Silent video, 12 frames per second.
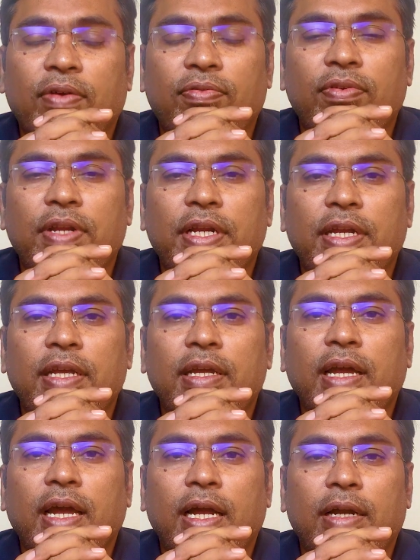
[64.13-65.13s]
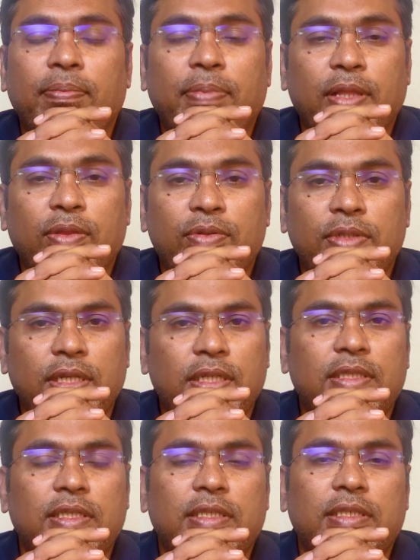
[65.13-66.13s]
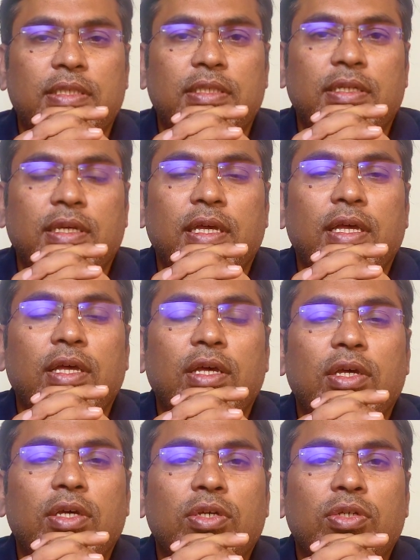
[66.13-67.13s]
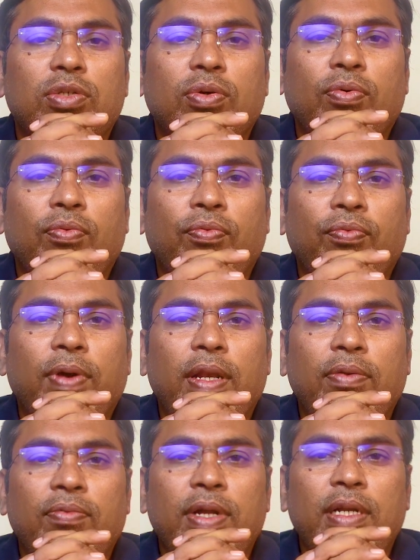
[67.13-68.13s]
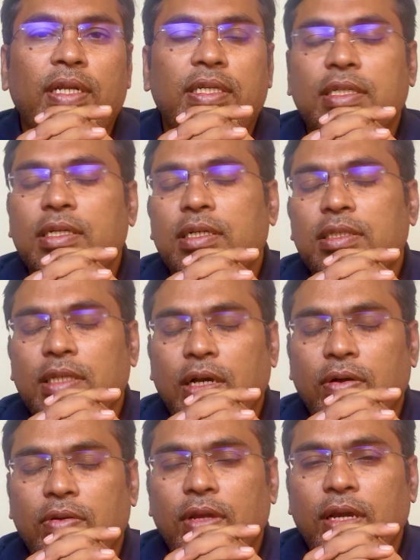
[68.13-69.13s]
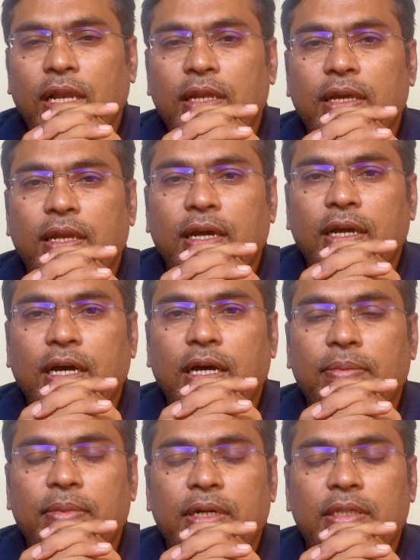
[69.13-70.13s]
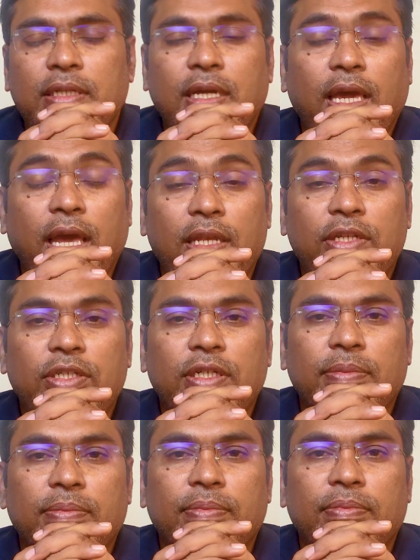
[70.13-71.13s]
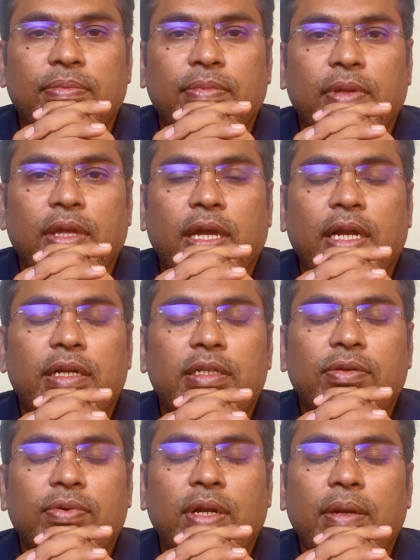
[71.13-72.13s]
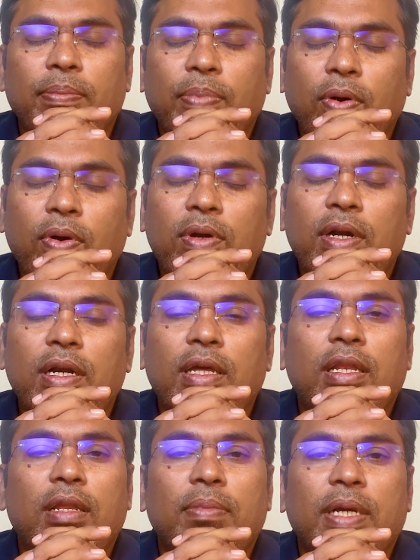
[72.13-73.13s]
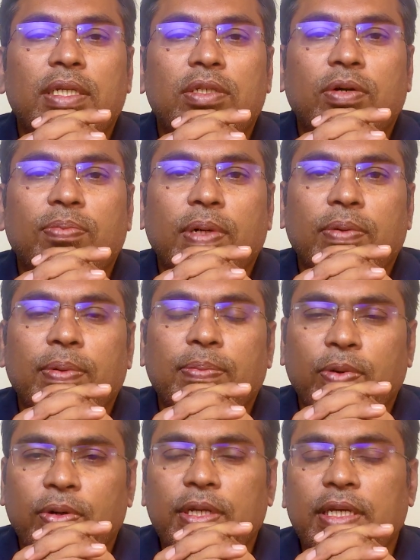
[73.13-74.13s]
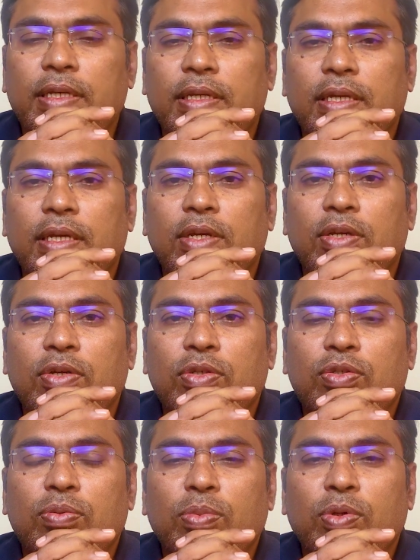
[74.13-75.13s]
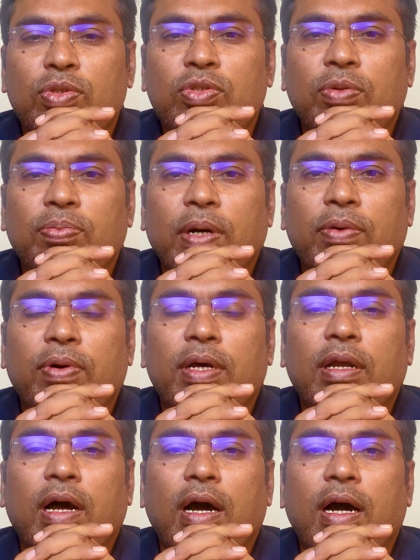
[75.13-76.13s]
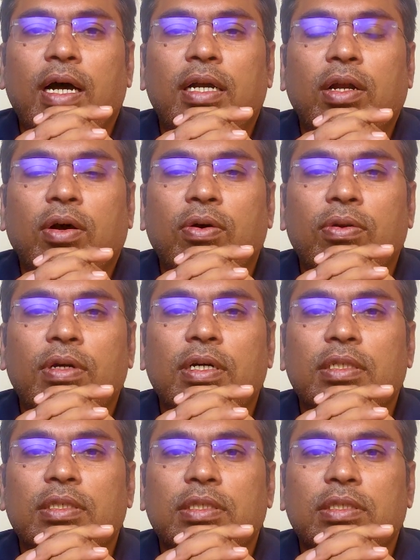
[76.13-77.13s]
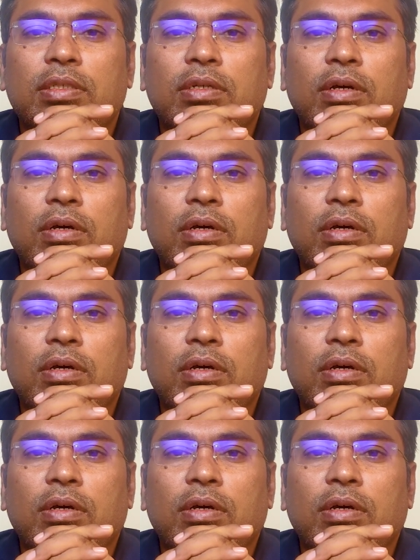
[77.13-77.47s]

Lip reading: affinity and pathogenesis. So when we discuss on CALCAREA CARB, it is a calcium and it is a very important element of our body. So most of our heart organs